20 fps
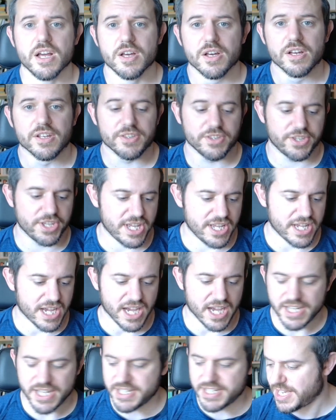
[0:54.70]
the
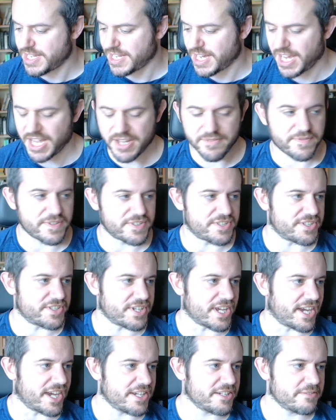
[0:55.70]
idea that I had for
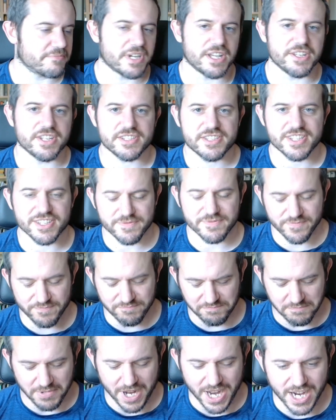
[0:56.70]
today, and this is
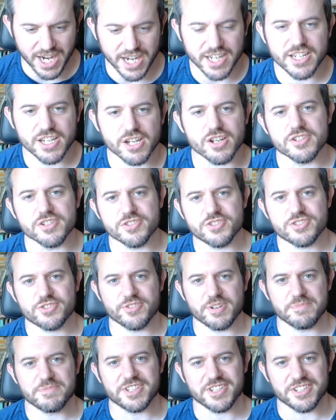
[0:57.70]
highly
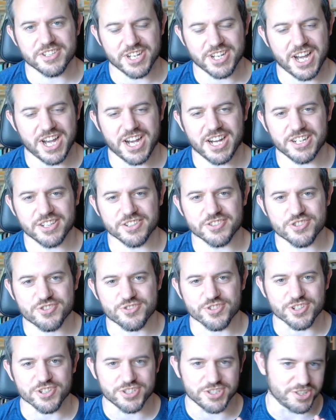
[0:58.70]
unscripted and highly
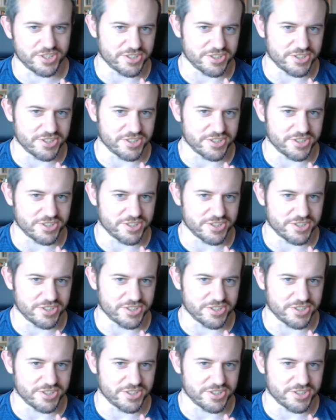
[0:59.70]
unstructured,